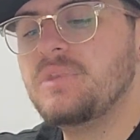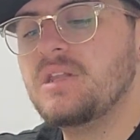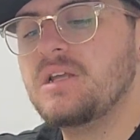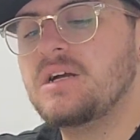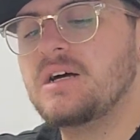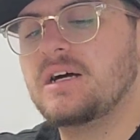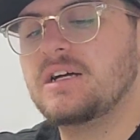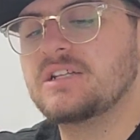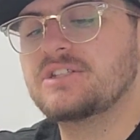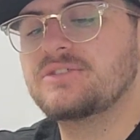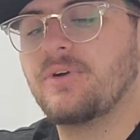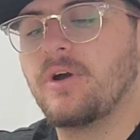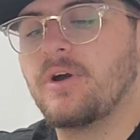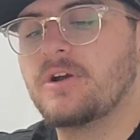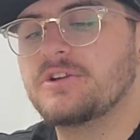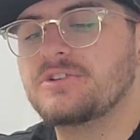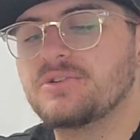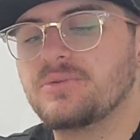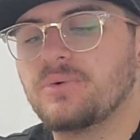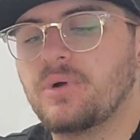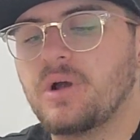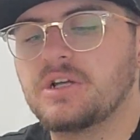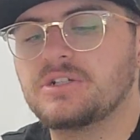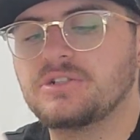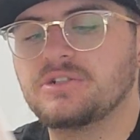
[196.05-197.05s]
As far as
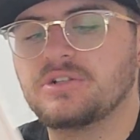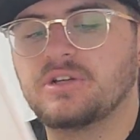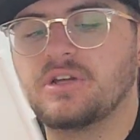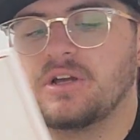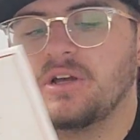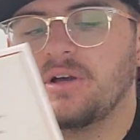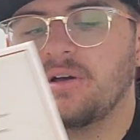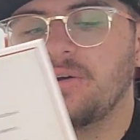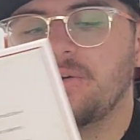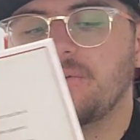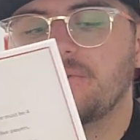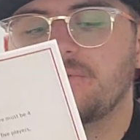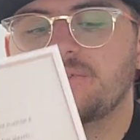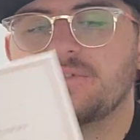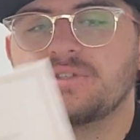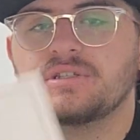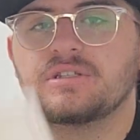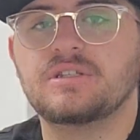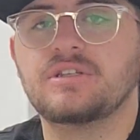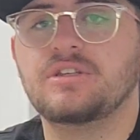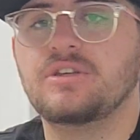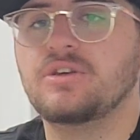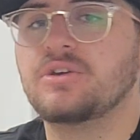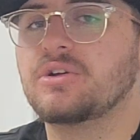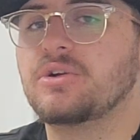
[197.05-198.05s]
your roster goes,
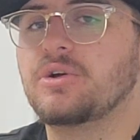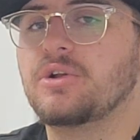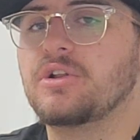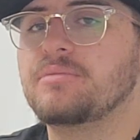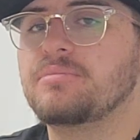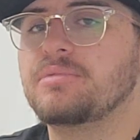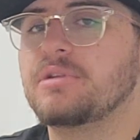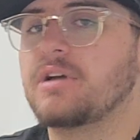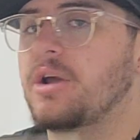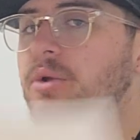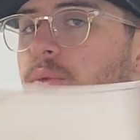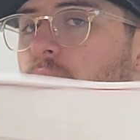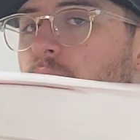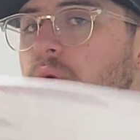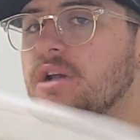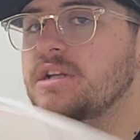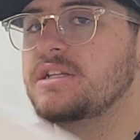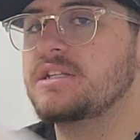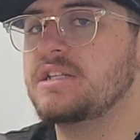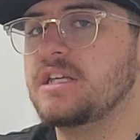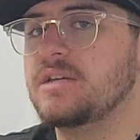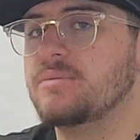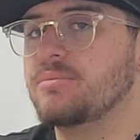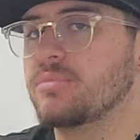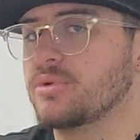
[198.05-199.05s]
you can only play on 1
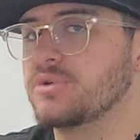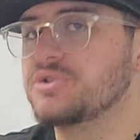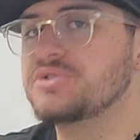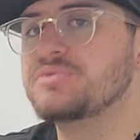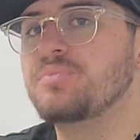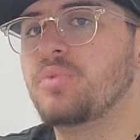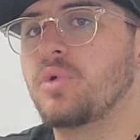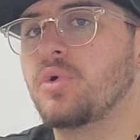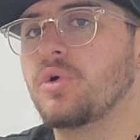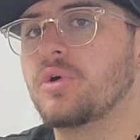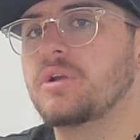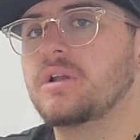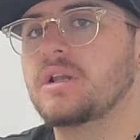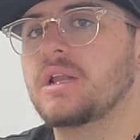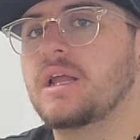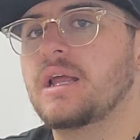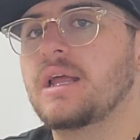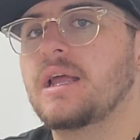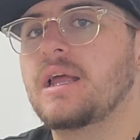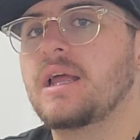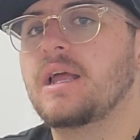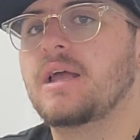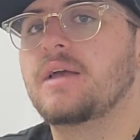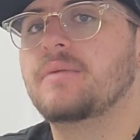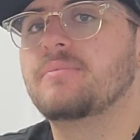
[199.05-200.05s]
team per sport,
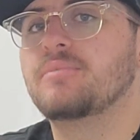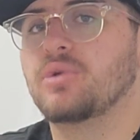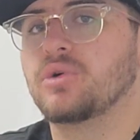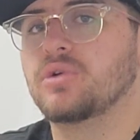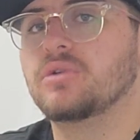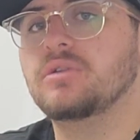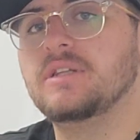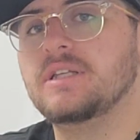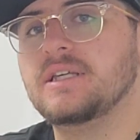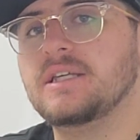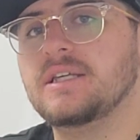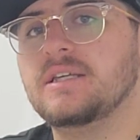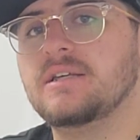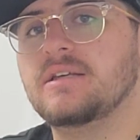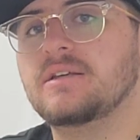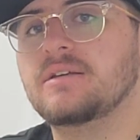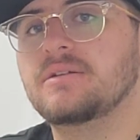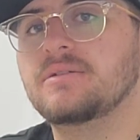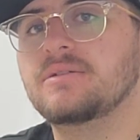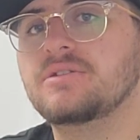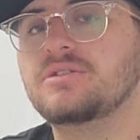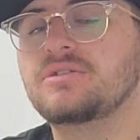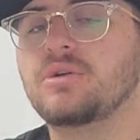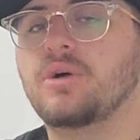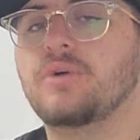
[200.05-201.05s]
per league.
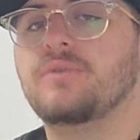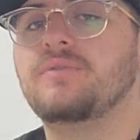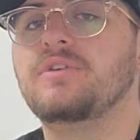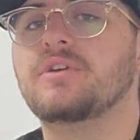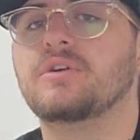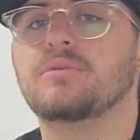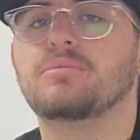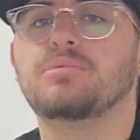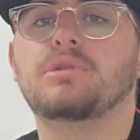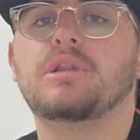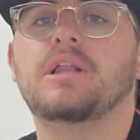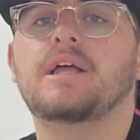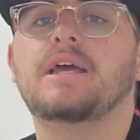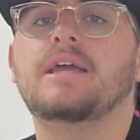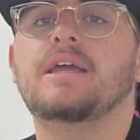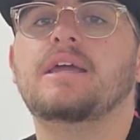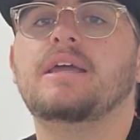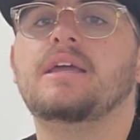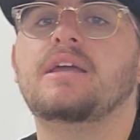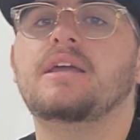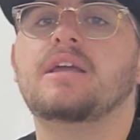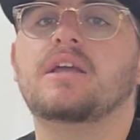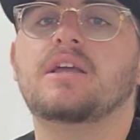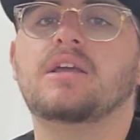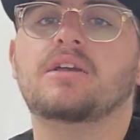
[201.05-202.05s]
So if you're
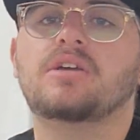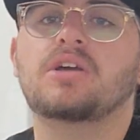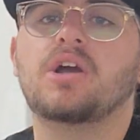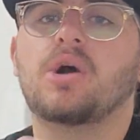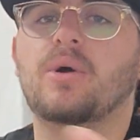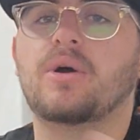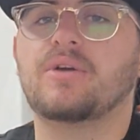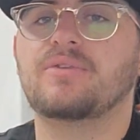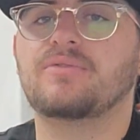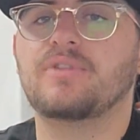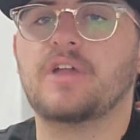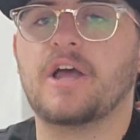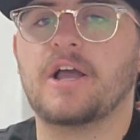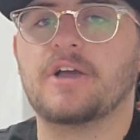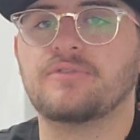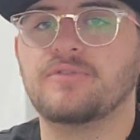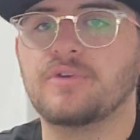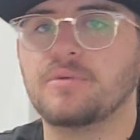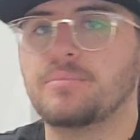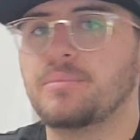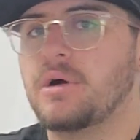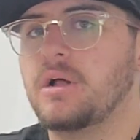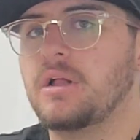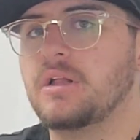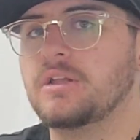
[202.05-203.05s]
playing co-ed flag
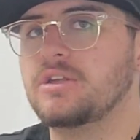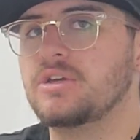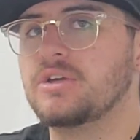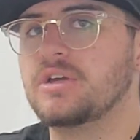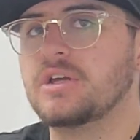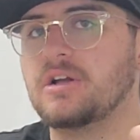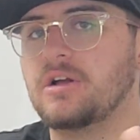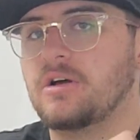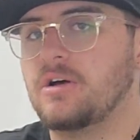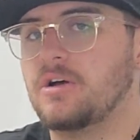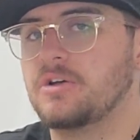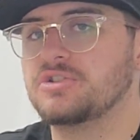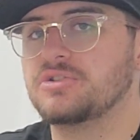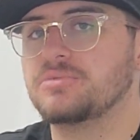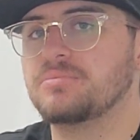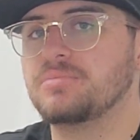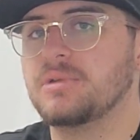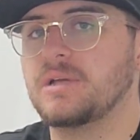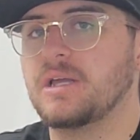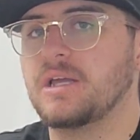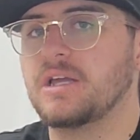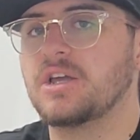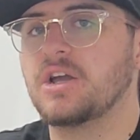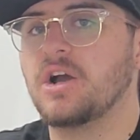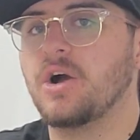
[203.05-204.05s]
football, you can also
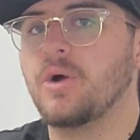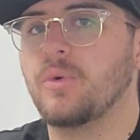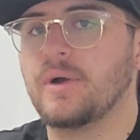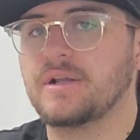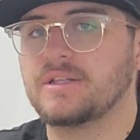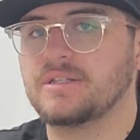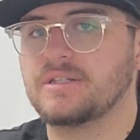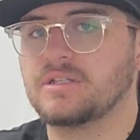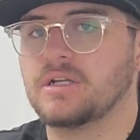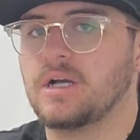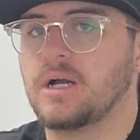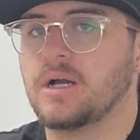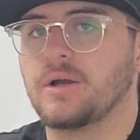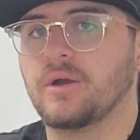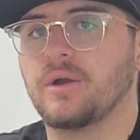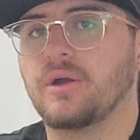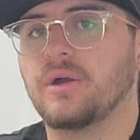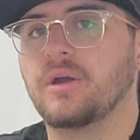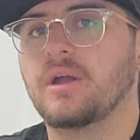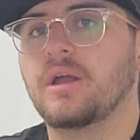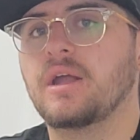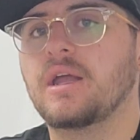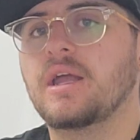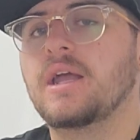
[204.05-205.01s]
play co-ed soccer.